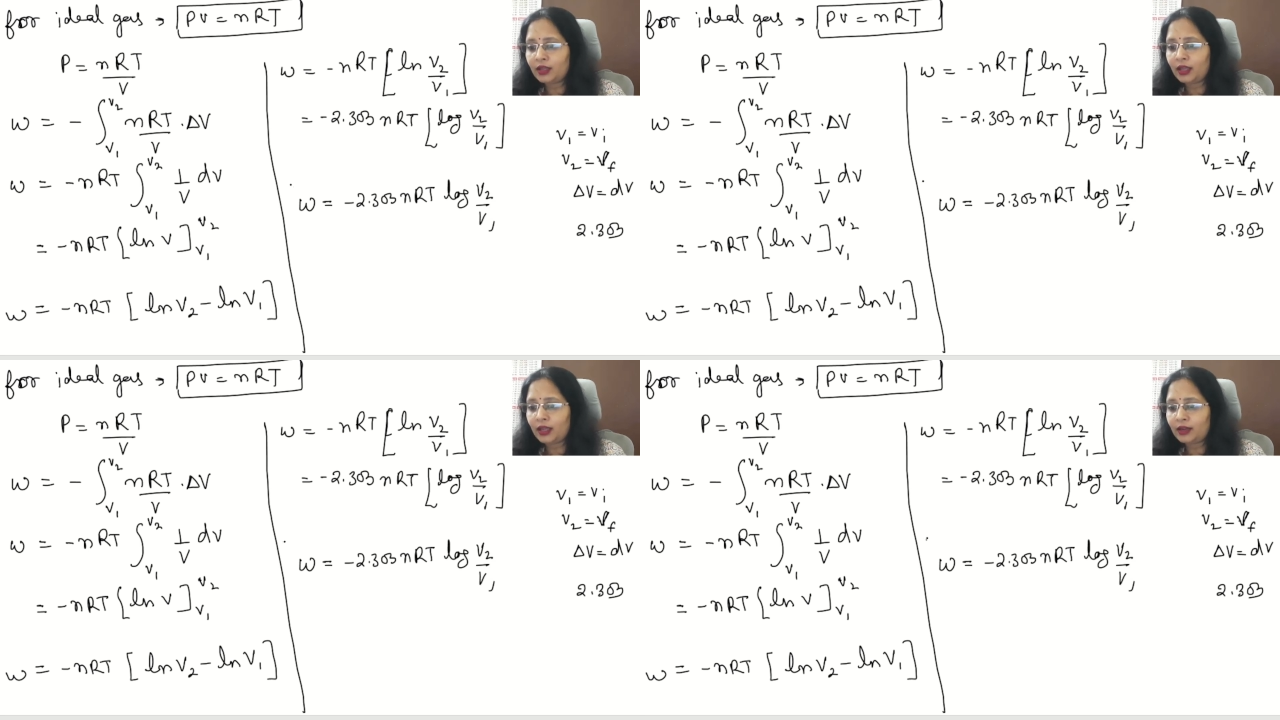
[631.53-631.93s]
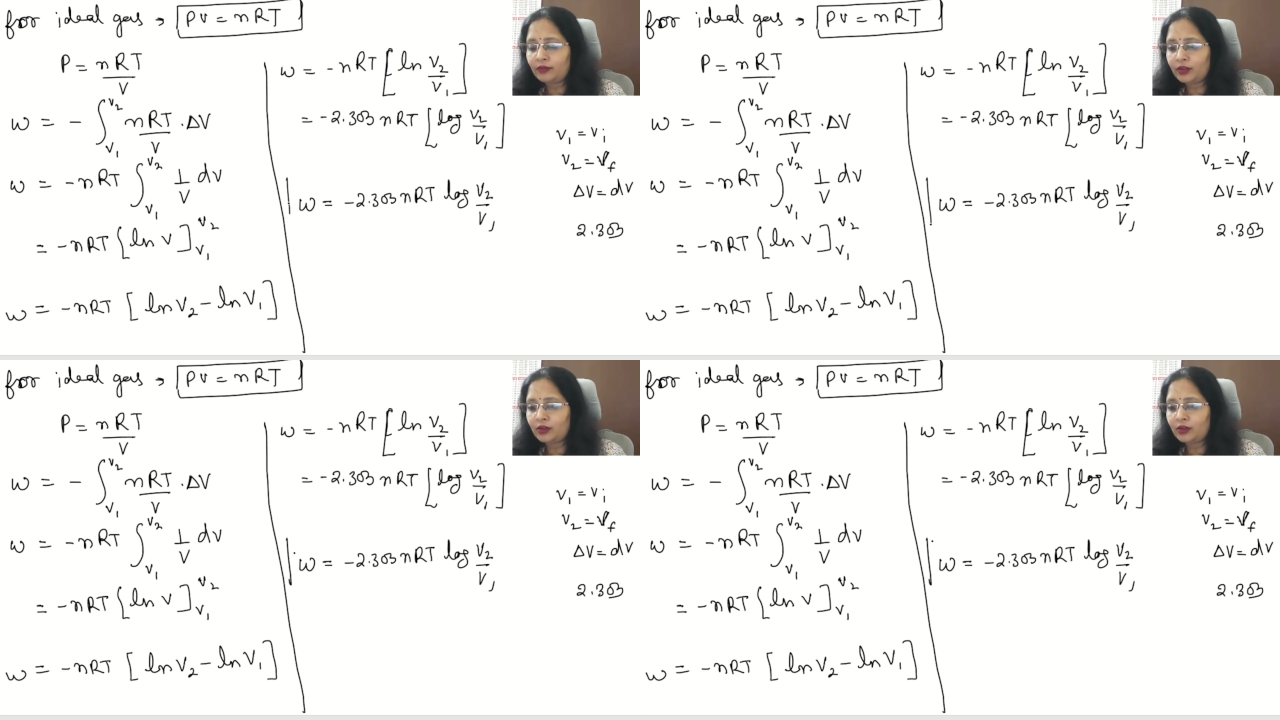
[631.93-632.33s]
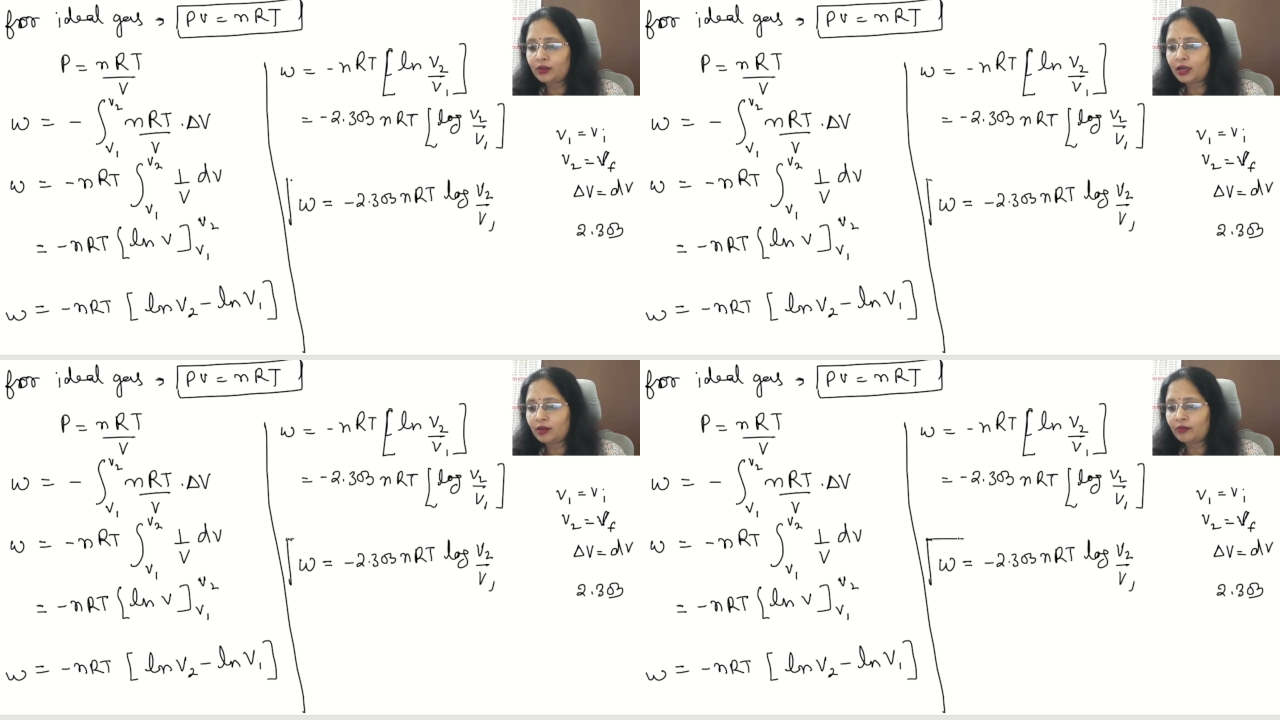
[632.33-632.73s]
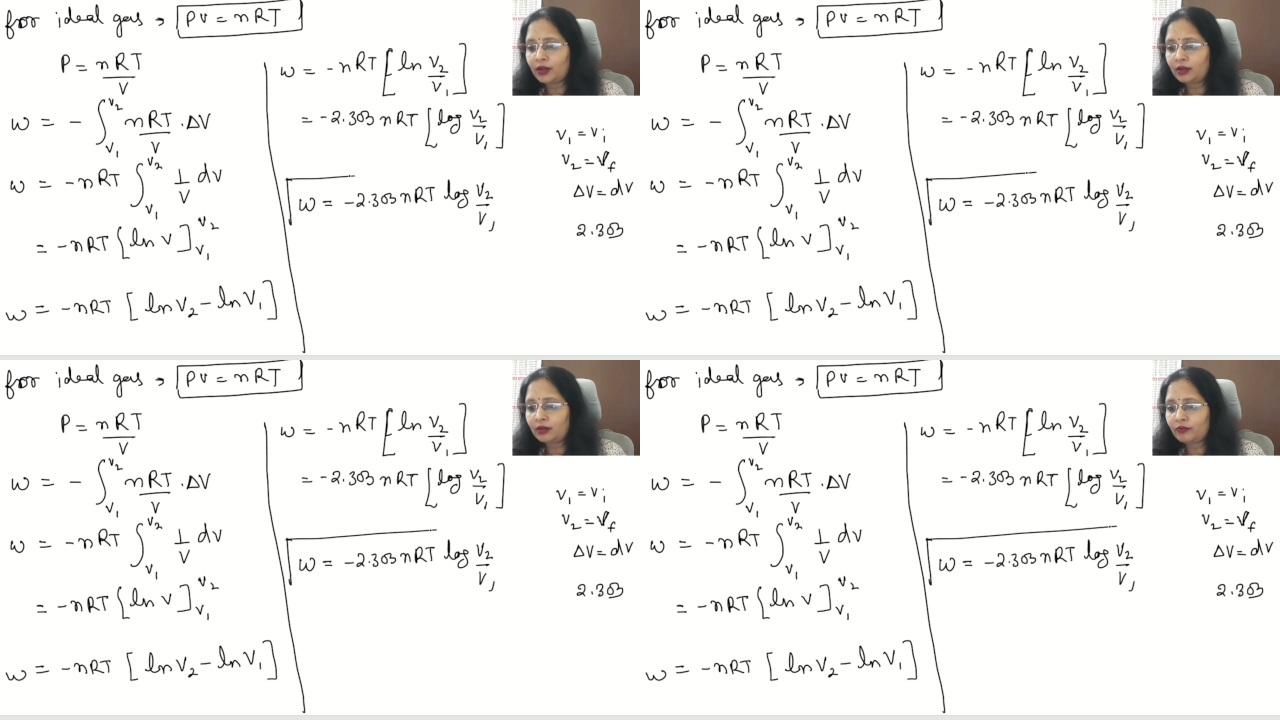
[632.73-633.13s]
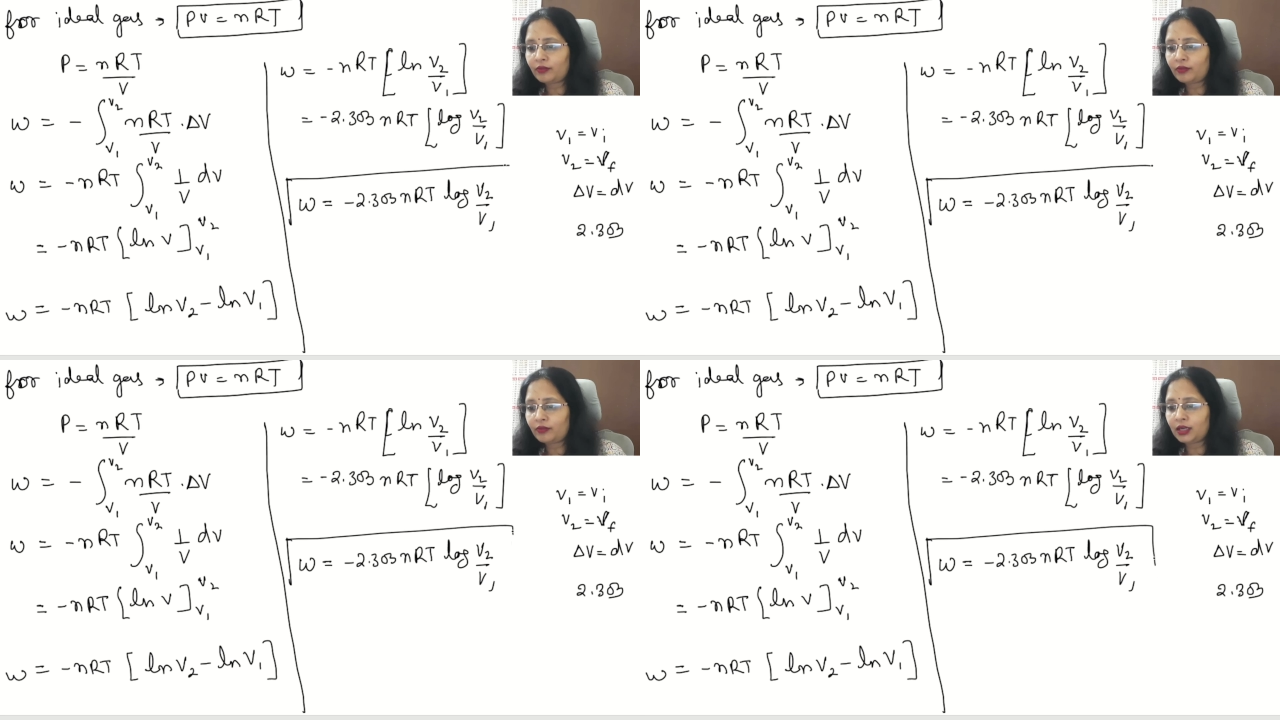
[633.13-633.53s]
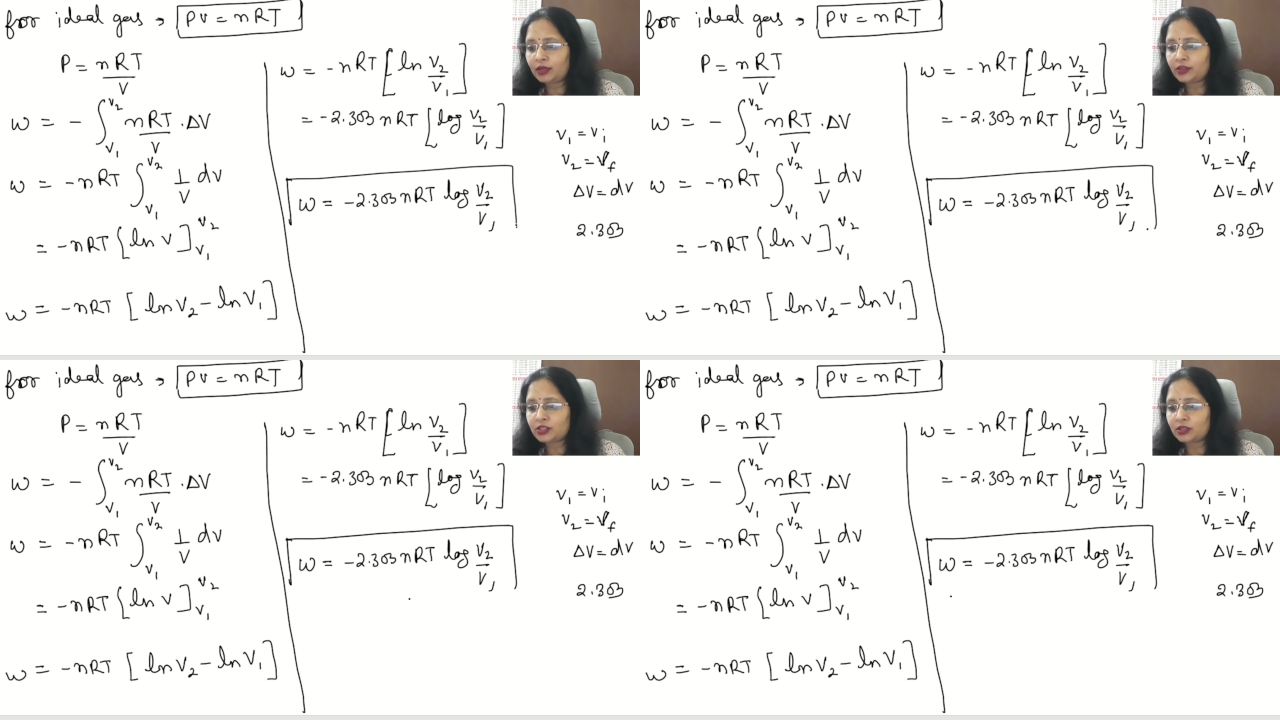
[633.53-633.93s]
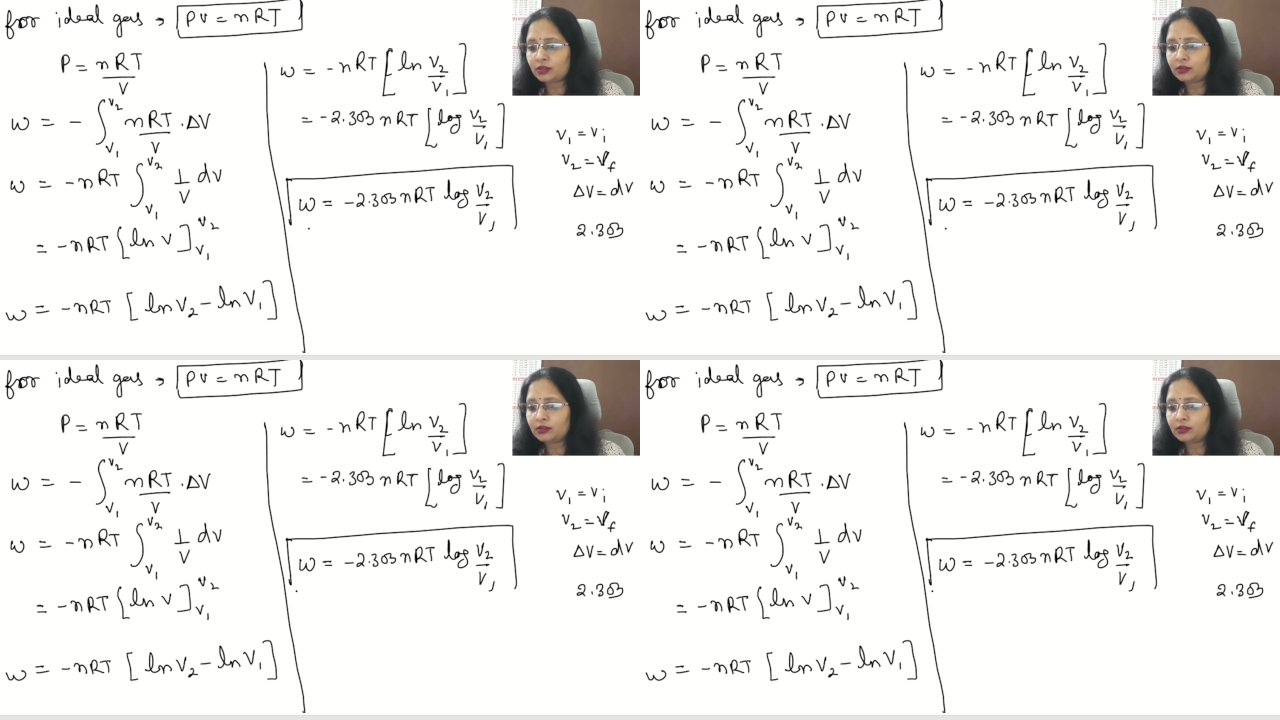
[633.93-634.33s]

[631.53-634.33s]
and we got our final equation.